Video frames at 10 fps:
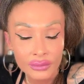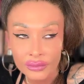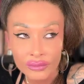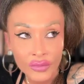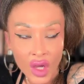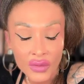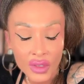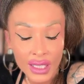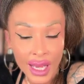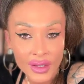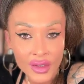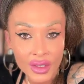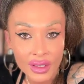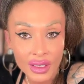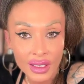Not for
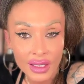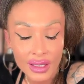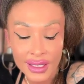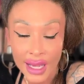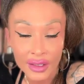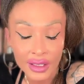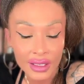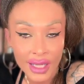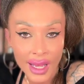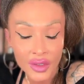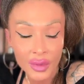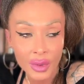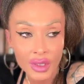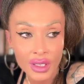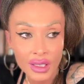Cancer, a Saturn and Cancer
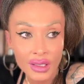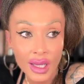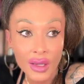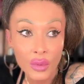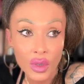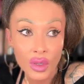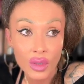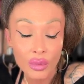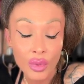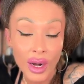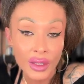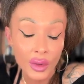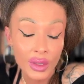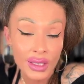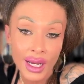person. They will
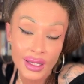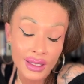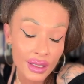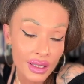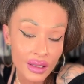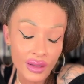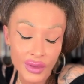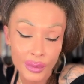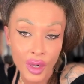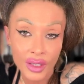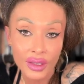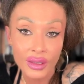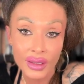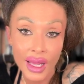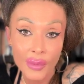prioritize the need of the partner
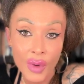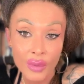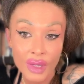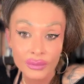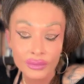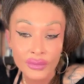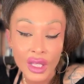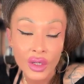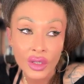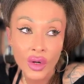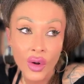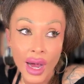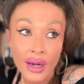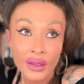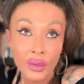in that moment. They're going to go
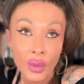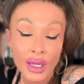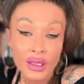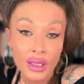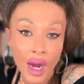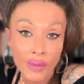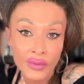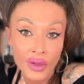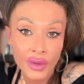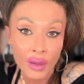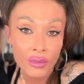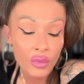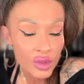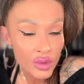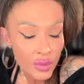out of their way to comfort them.
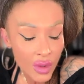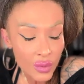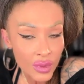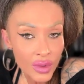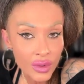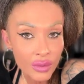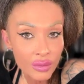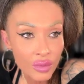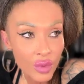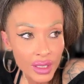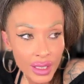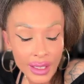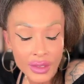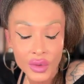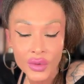What's wrong with you? What can
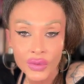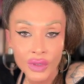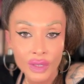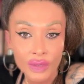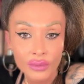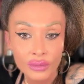I do for you?